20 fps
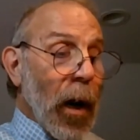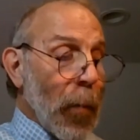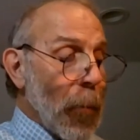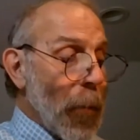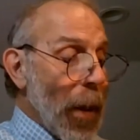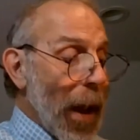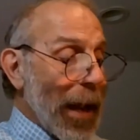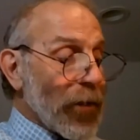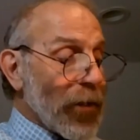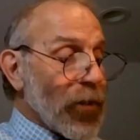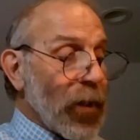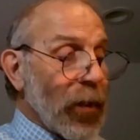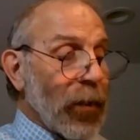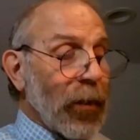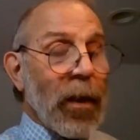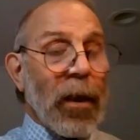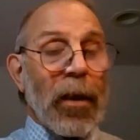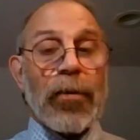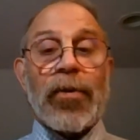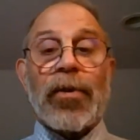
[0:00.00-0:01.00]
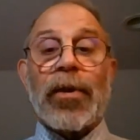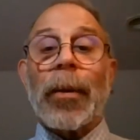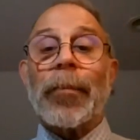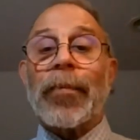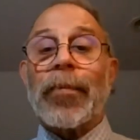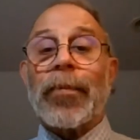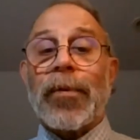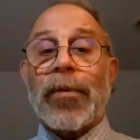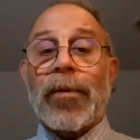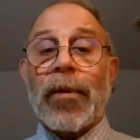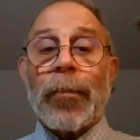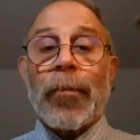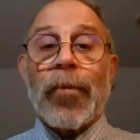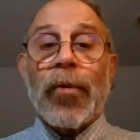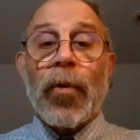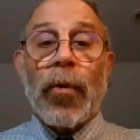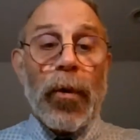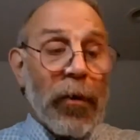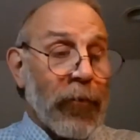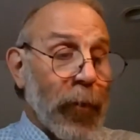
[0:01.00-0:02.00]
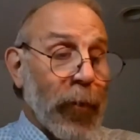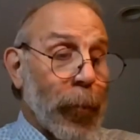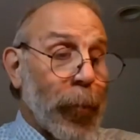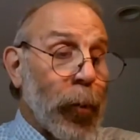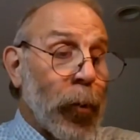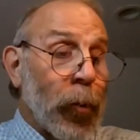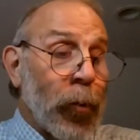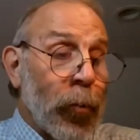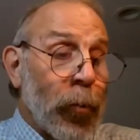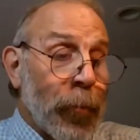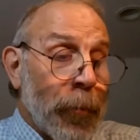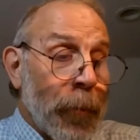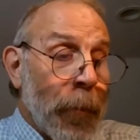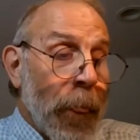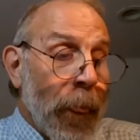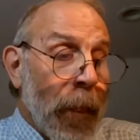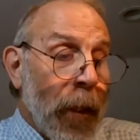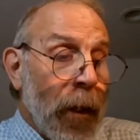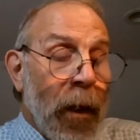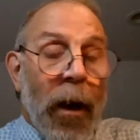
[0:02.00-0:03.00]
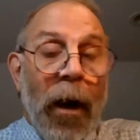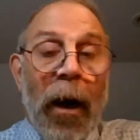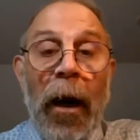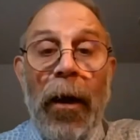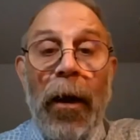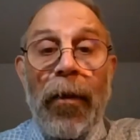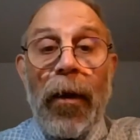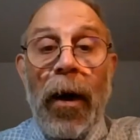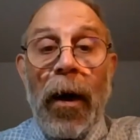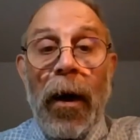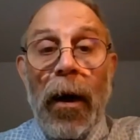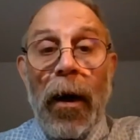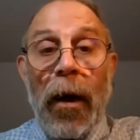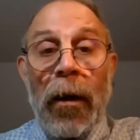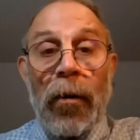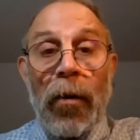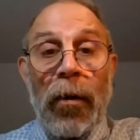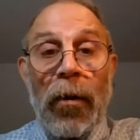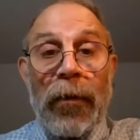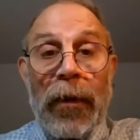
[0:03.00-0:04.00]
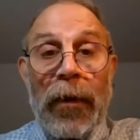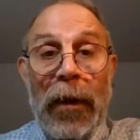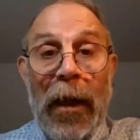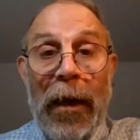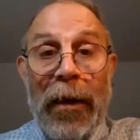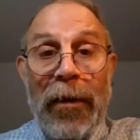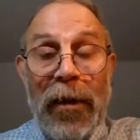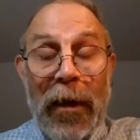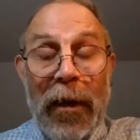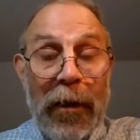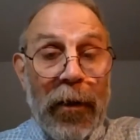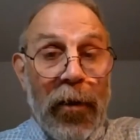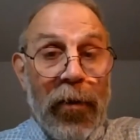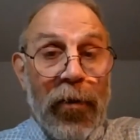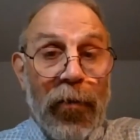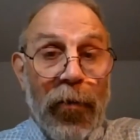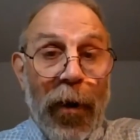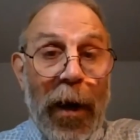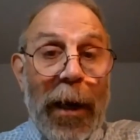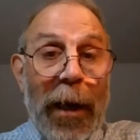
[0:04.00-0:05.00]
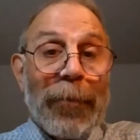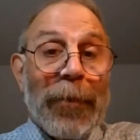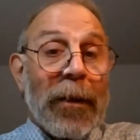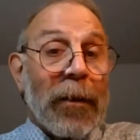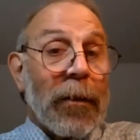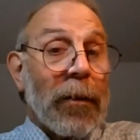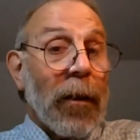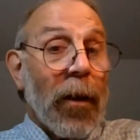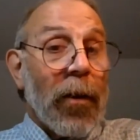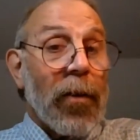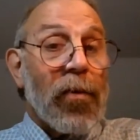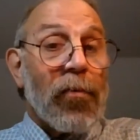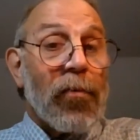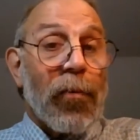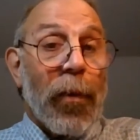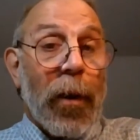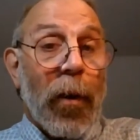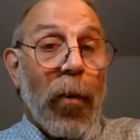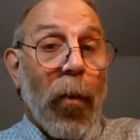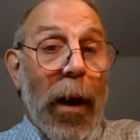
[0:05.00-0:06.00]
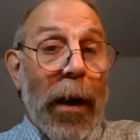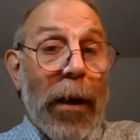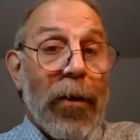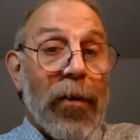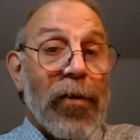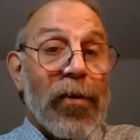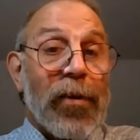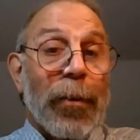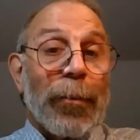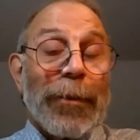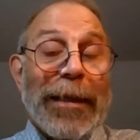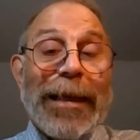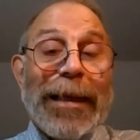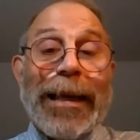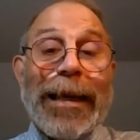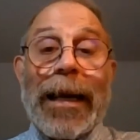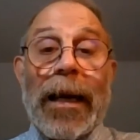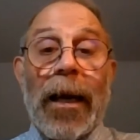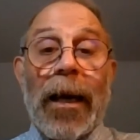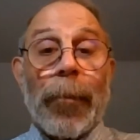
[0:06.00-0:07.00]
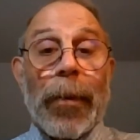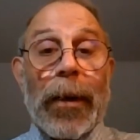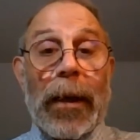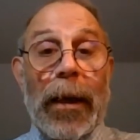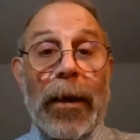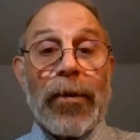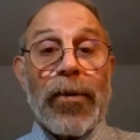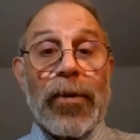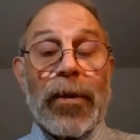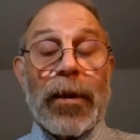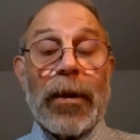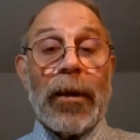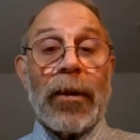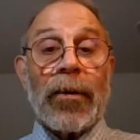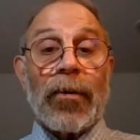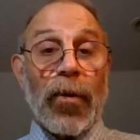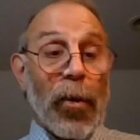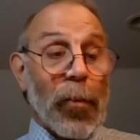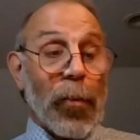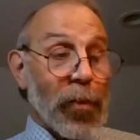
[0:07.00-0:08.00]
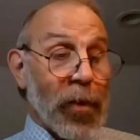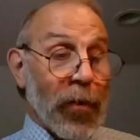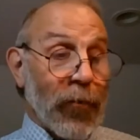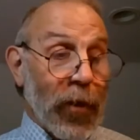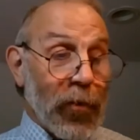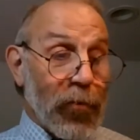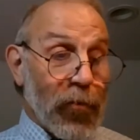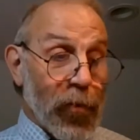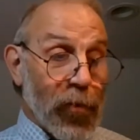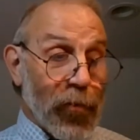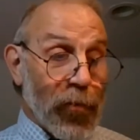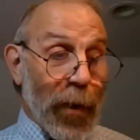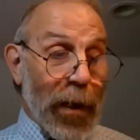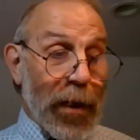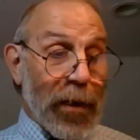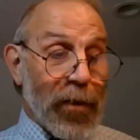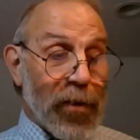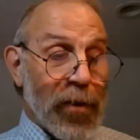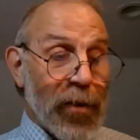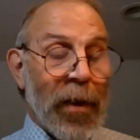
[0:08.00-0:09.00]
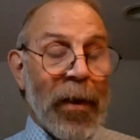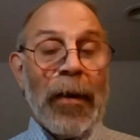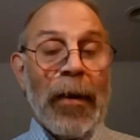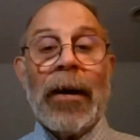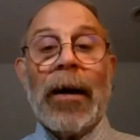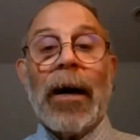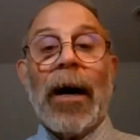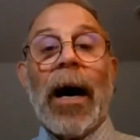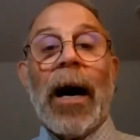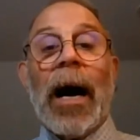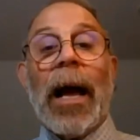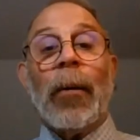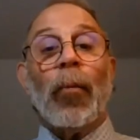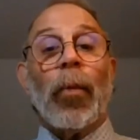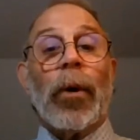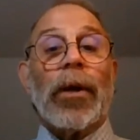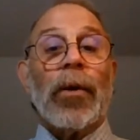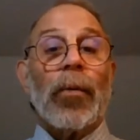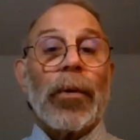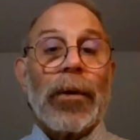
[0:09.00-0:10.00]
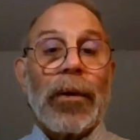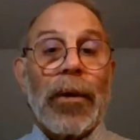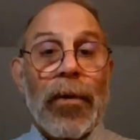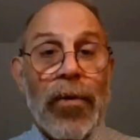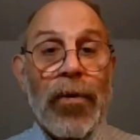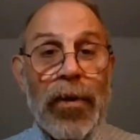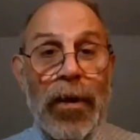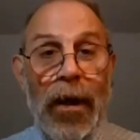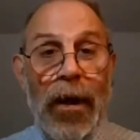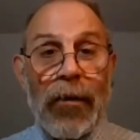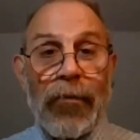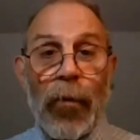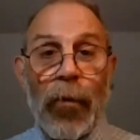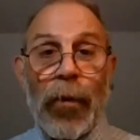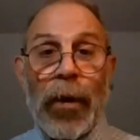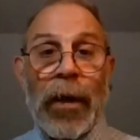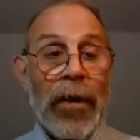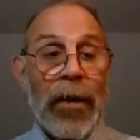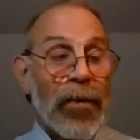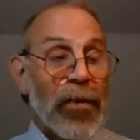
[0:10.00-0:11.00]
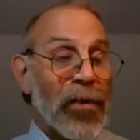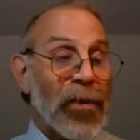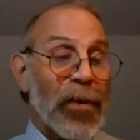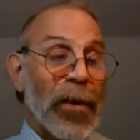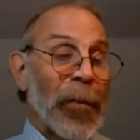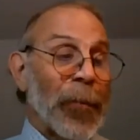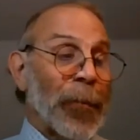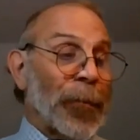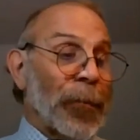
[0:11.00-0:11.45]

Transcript: Imagine some sort of a boom along the lines I described that does require some leaning up against it in terms of interest rates. And what you would discover is